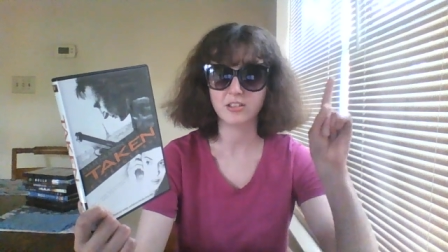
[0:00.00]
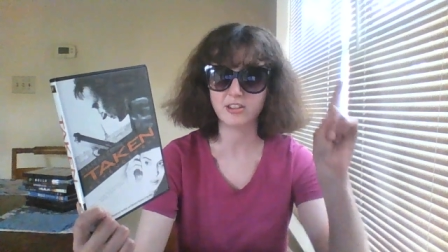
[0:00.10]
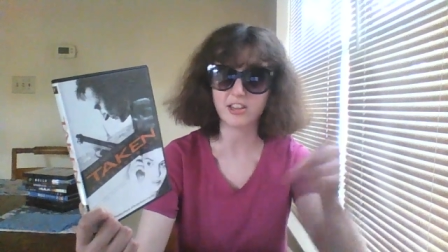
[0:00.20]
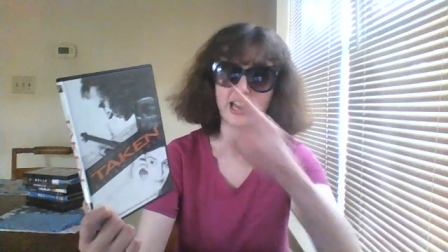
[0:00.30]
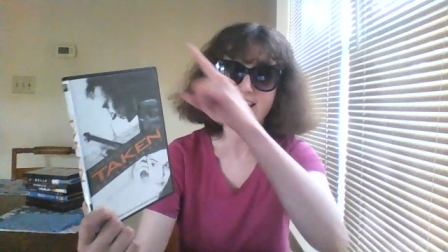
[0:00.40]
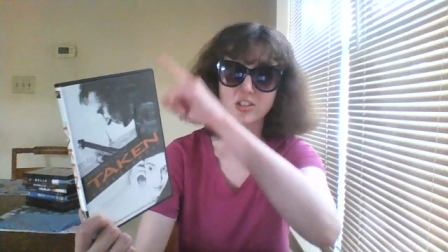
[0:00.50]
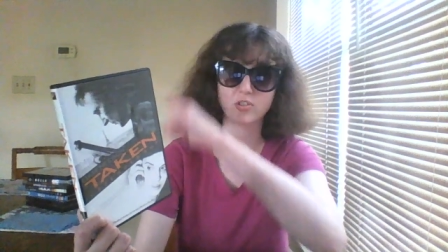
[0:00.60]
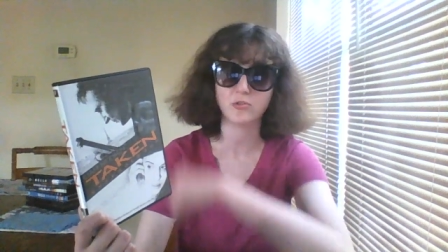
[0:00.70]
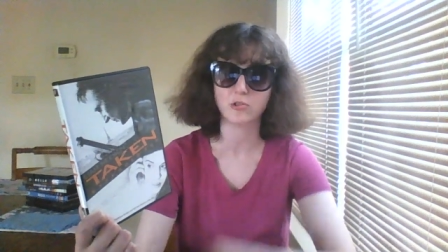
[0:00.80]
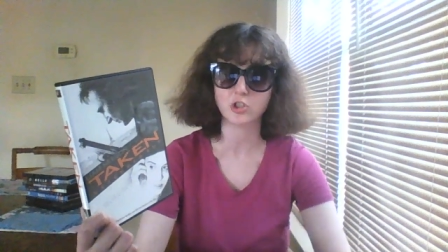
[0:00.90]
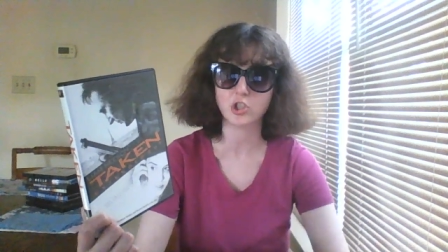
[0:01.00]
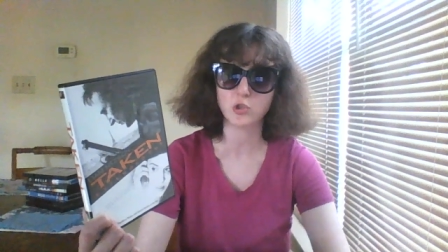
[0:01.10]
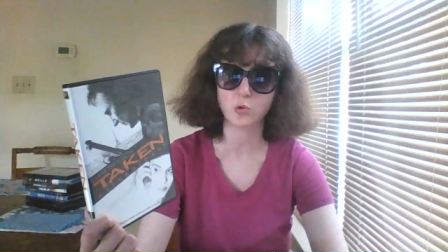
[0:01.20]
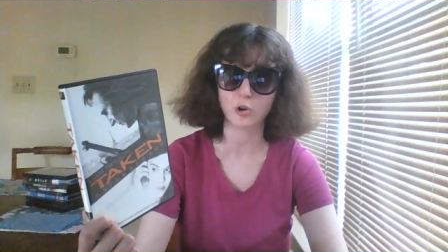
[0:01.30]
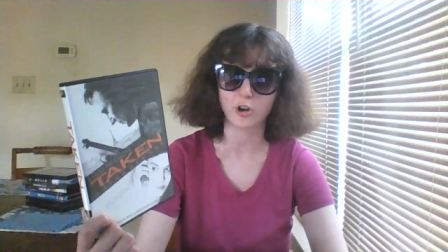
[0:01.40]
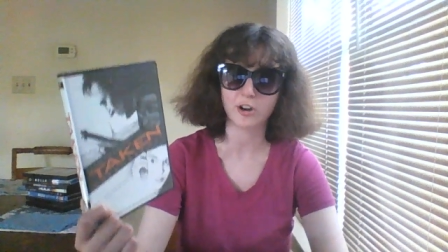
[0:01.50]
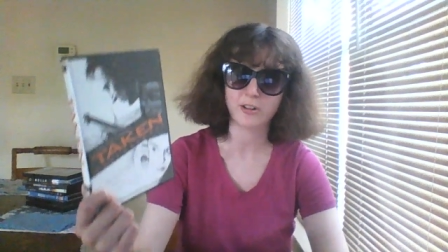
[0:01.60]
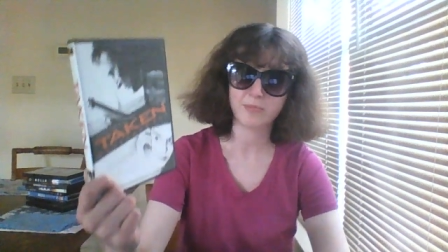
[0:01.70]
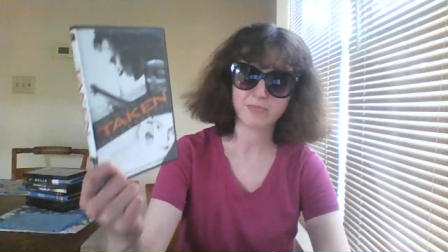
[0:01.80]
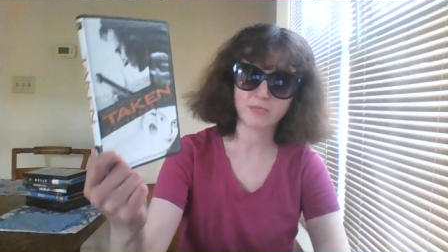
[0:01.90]
That's for sure.
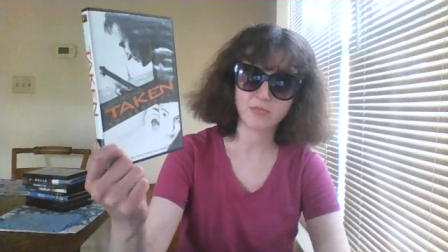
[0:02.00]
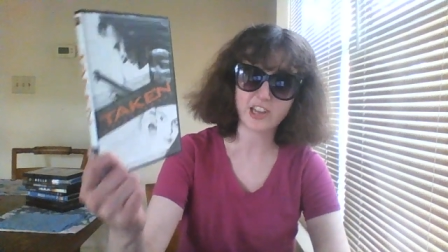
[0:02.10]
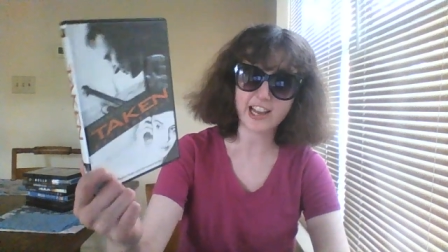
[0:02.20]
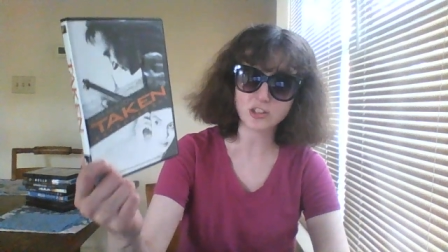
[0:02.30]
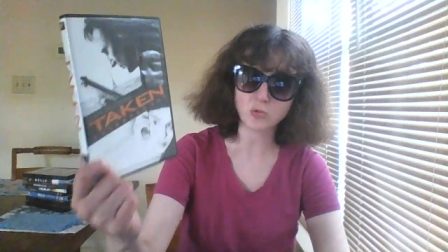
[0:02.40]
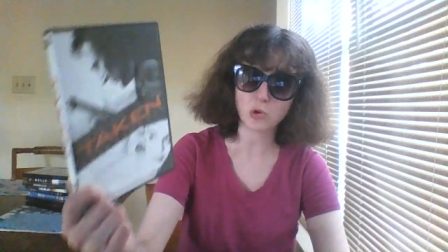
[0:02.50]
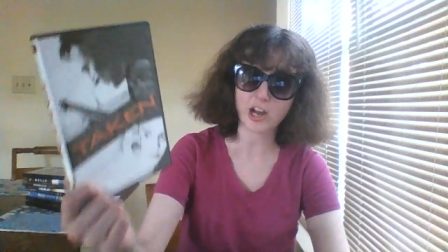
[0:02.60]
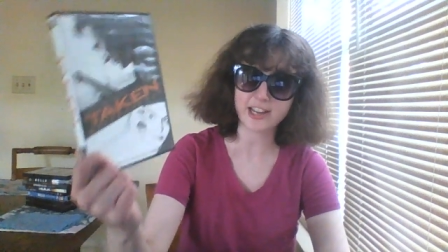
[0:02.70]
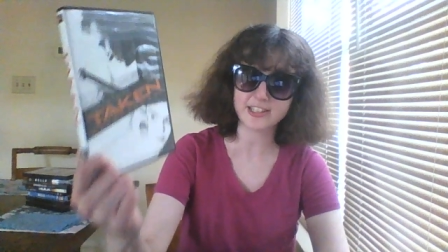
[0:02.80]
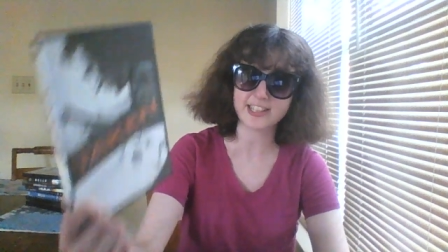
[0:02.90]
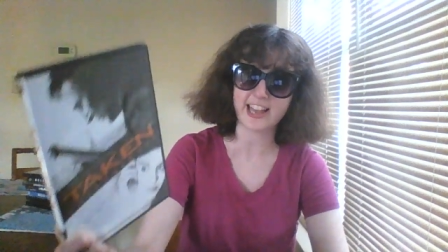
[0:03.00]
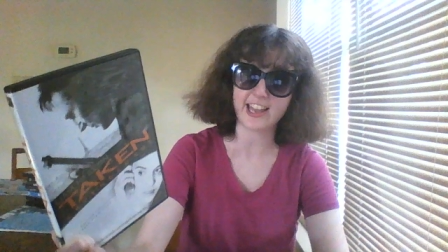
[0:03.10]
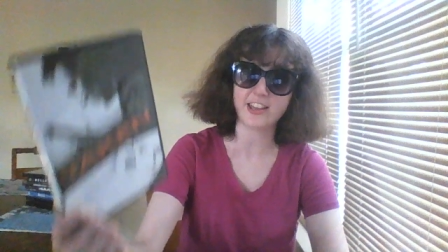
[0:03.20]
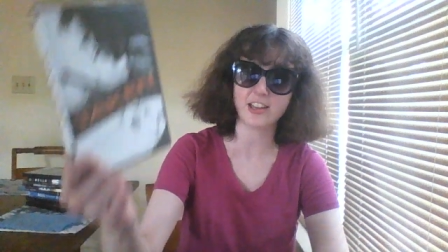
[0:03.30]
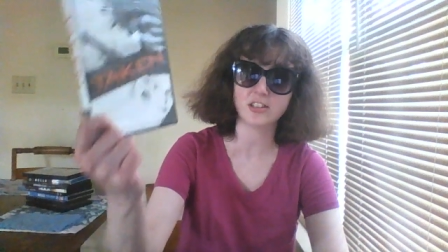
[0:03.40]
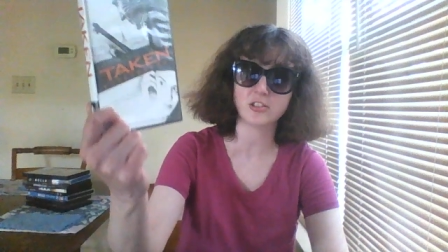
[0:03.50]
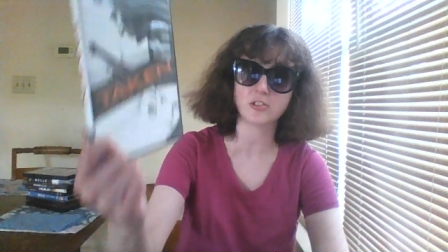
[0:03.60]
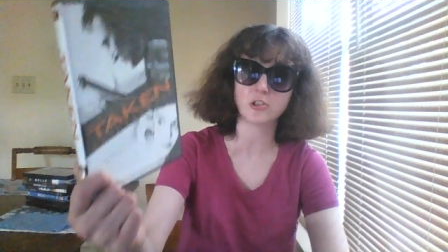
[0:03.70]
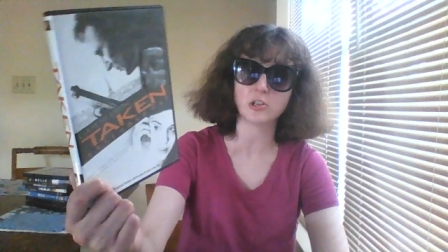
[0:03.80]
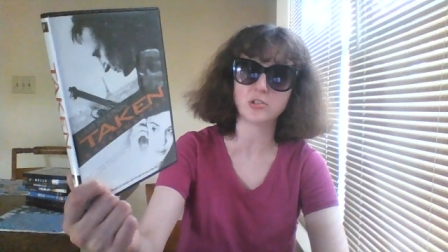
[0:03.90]
That's why Taken
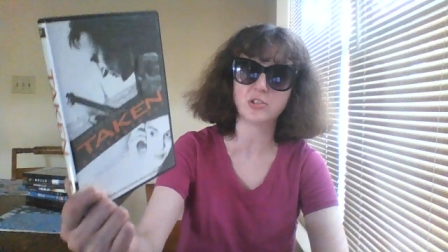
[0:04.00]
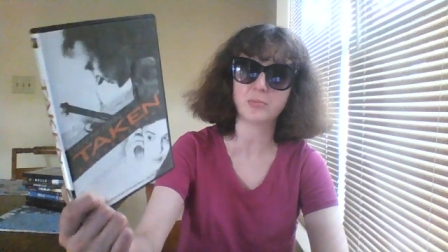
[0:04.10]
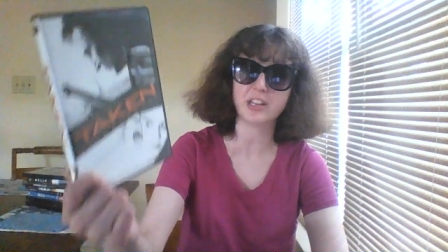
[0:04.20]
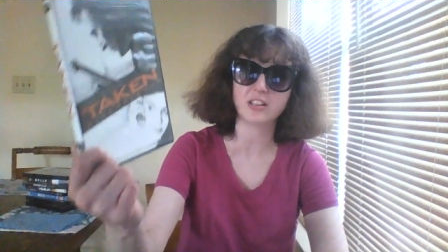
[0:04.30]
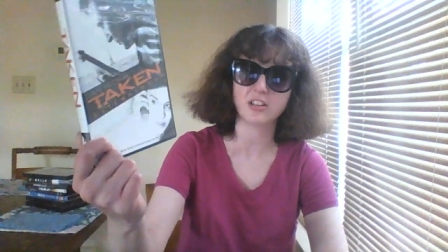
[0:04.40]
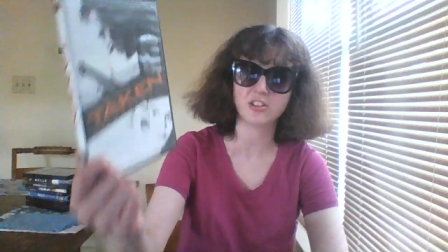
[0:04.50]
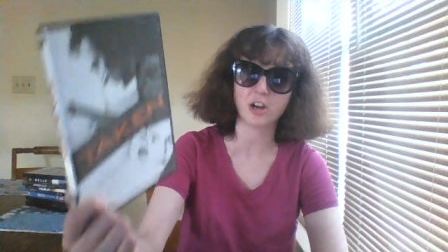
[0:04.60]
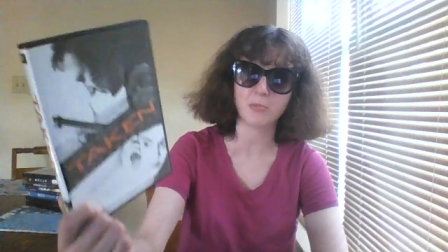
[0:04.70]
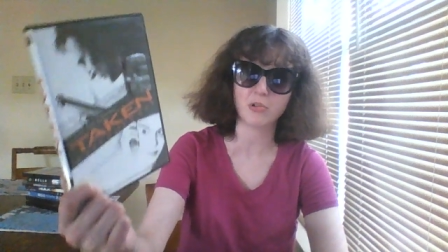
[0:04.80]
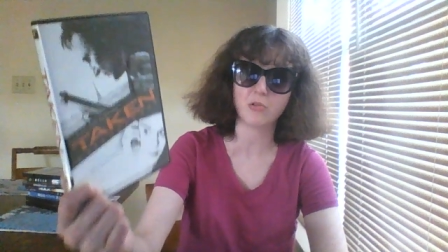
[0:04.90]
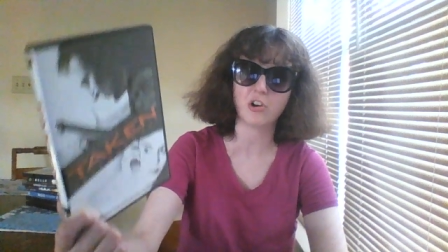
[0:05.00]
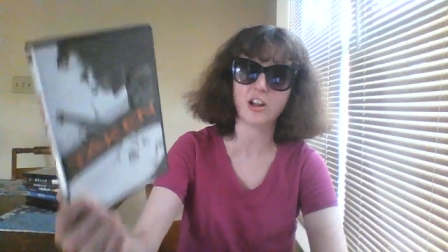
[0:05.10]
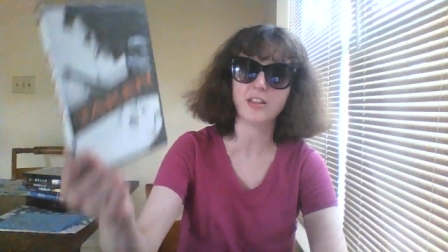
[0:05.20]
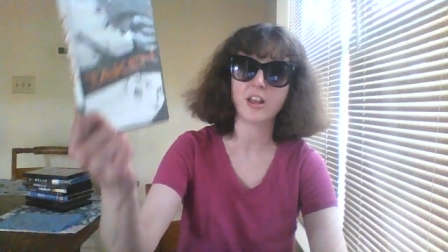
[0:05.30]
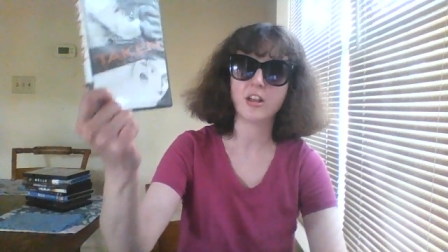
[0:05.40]
deserves to be the number one